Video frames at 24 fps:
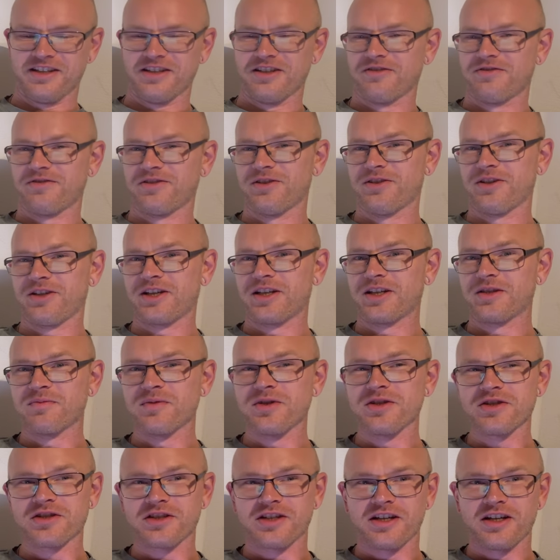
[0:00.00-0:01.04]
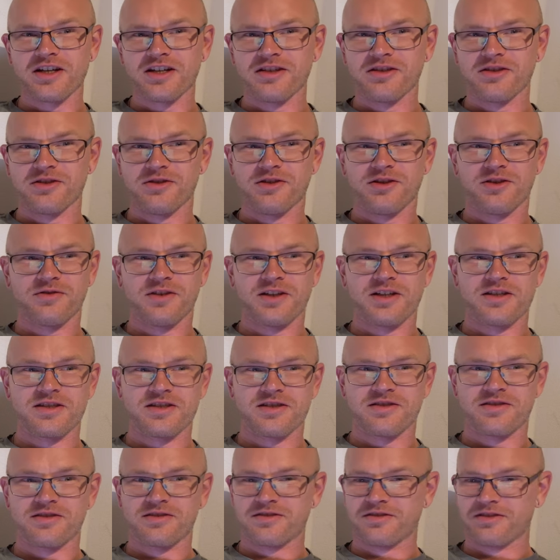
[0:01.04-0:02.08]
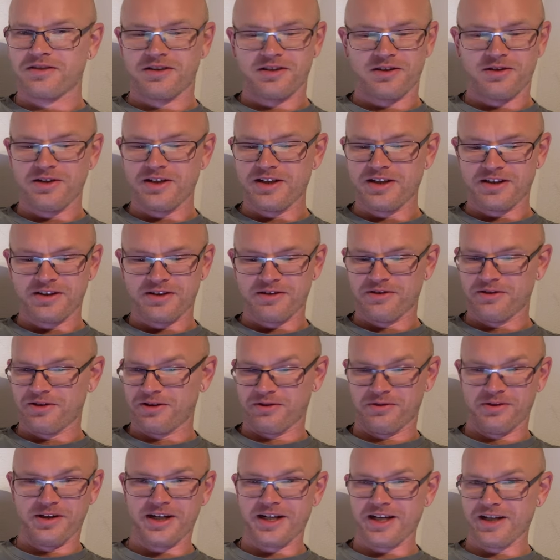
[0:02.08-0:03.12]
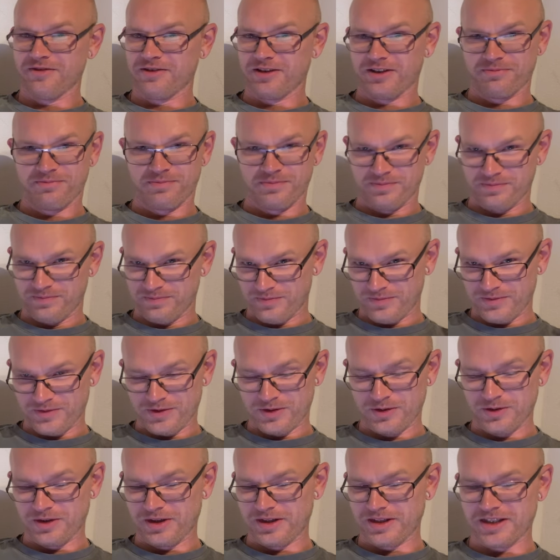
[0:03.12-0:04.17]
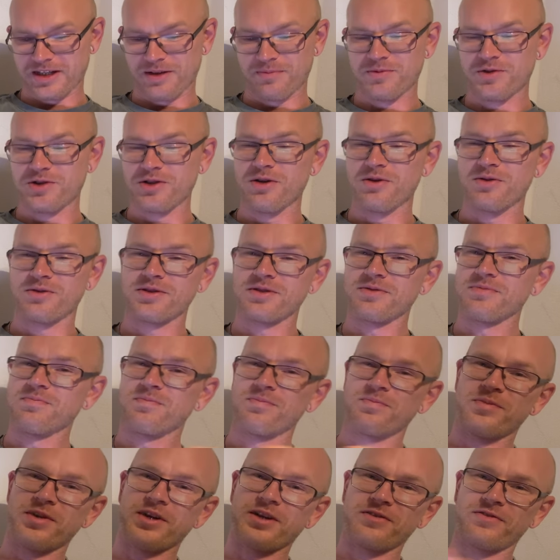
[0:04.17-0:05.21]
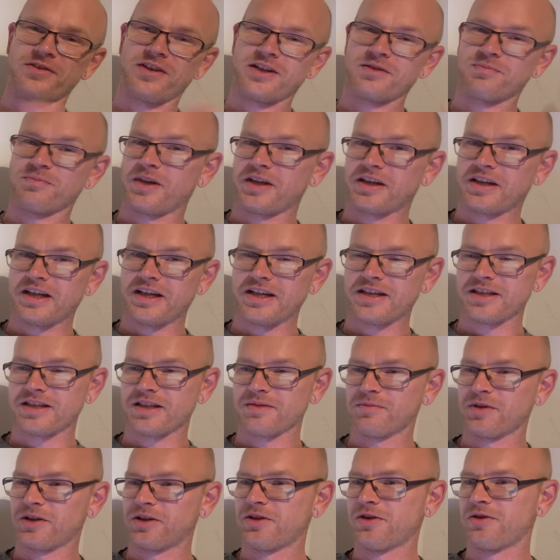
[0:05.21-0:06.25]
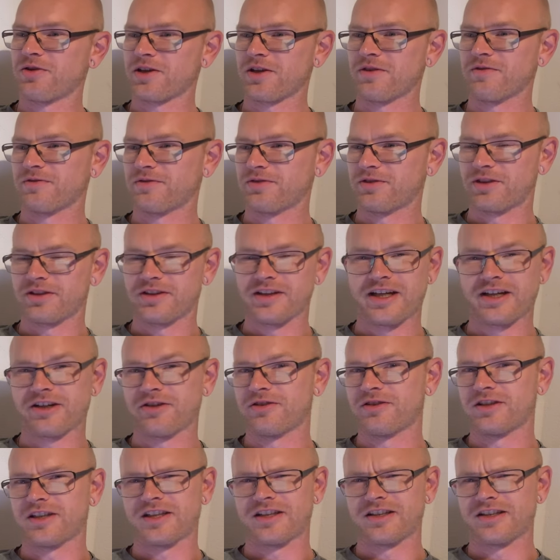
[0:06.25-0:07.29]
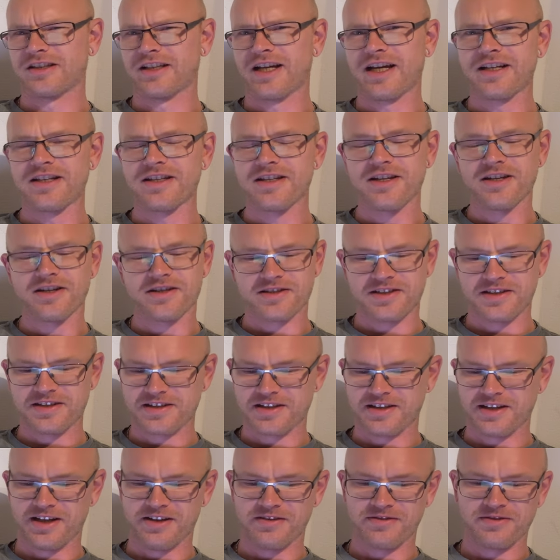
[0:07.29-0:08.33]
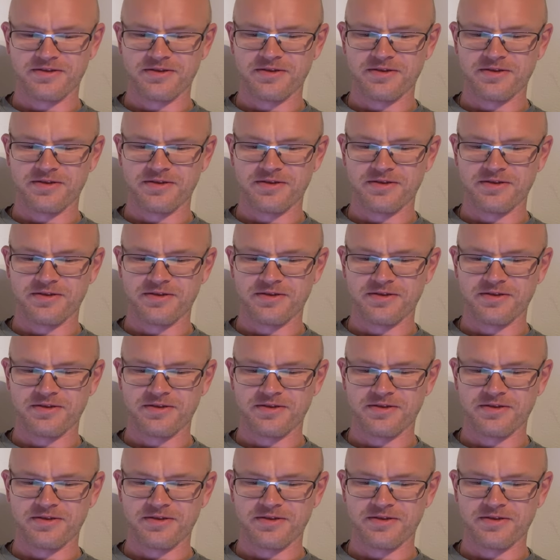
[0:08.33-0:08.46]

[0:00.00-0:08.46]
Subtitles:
Florian Mishke, always trolling or whatever, doing some jokes. Perfect. My customer, know him for like already 9 years and stuff.